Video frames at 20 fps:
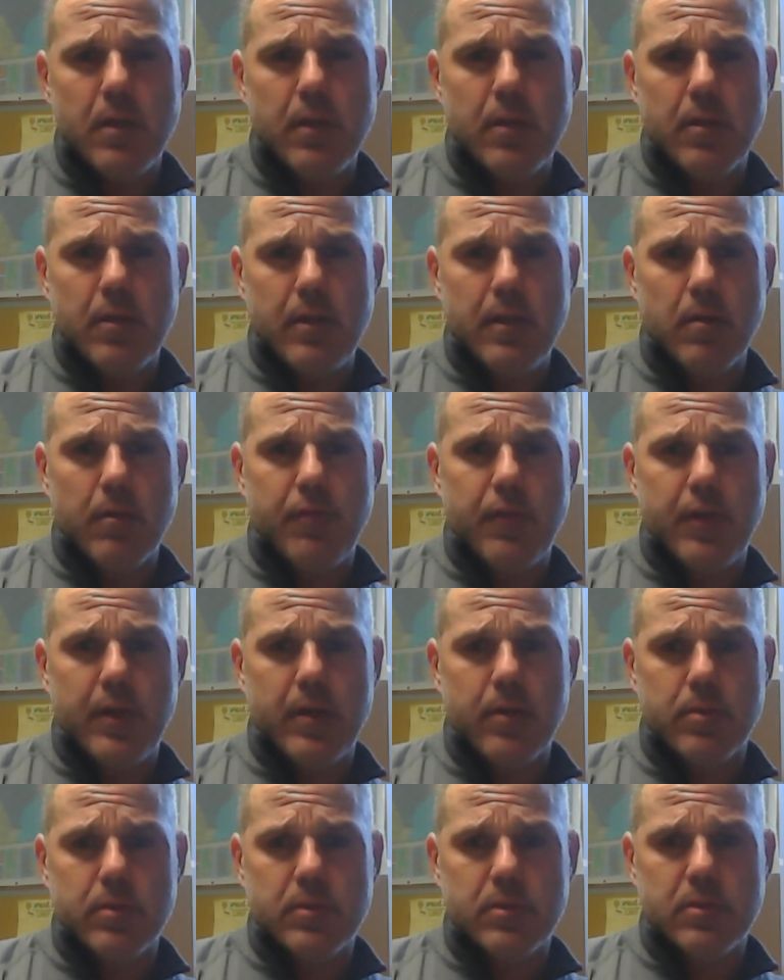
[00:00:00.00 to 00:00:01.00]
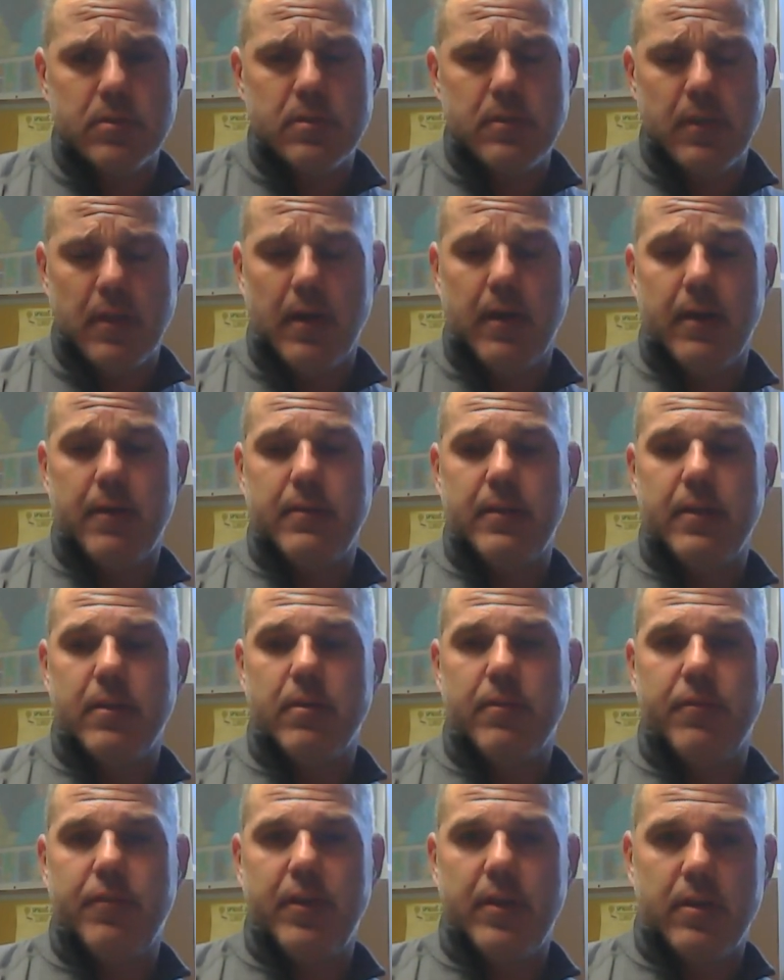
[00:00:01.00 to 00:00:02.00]
innovators,
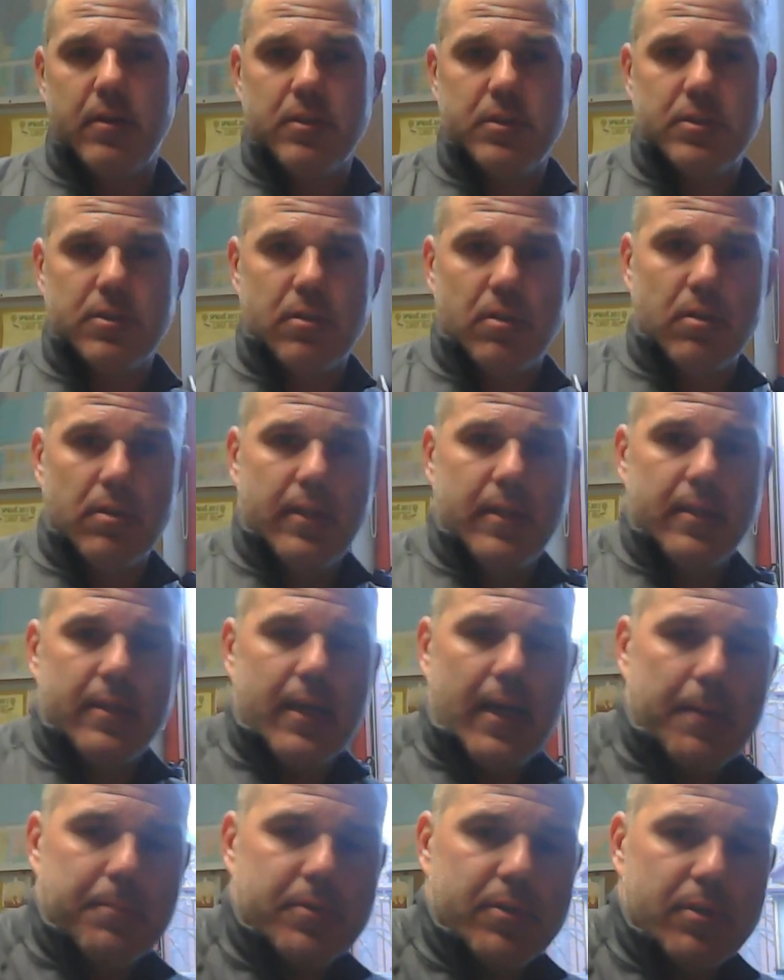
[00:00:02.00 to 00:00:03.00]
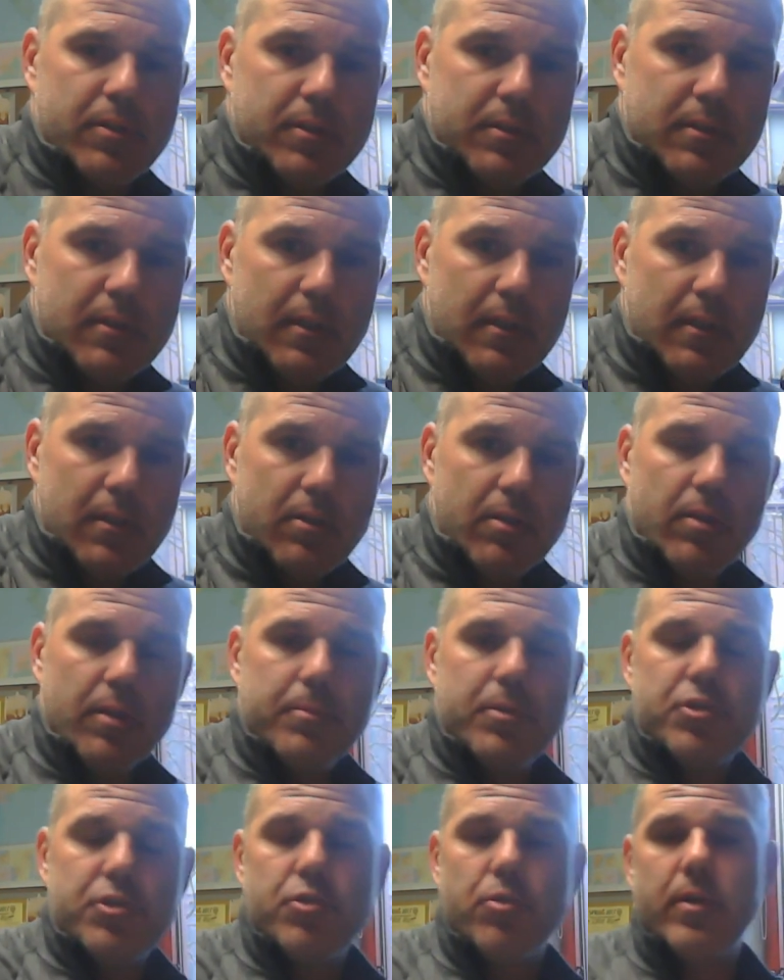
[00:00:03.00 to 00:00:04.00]
early adopters, early
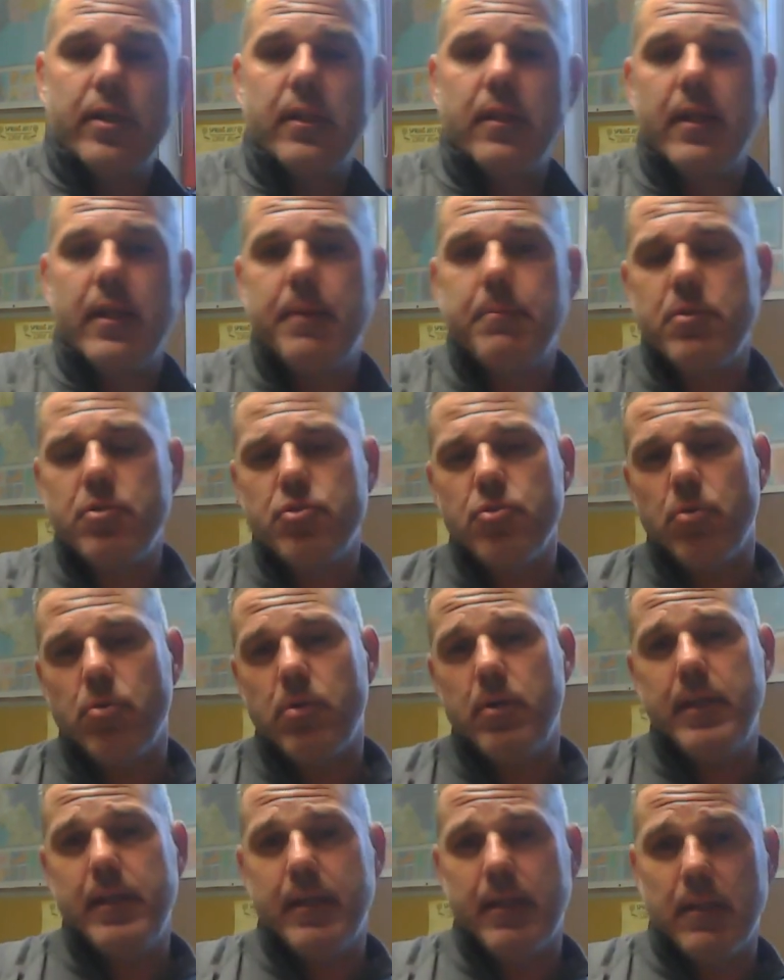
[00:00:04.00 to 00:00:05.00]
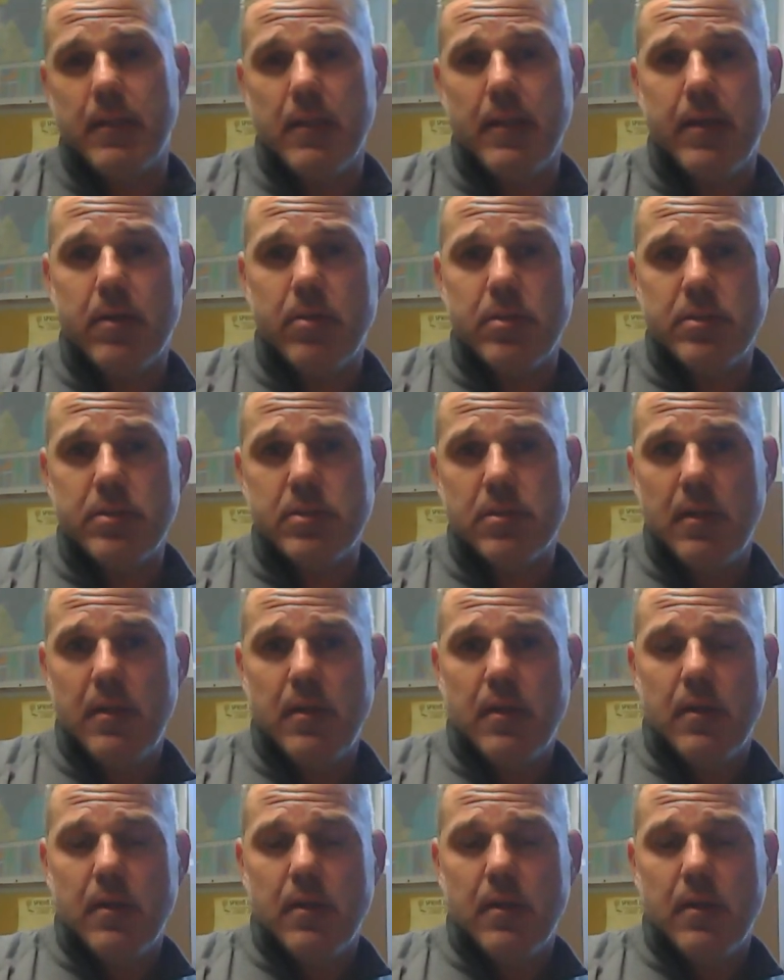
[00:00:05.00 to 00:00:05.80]
majority, late majority, and laggards,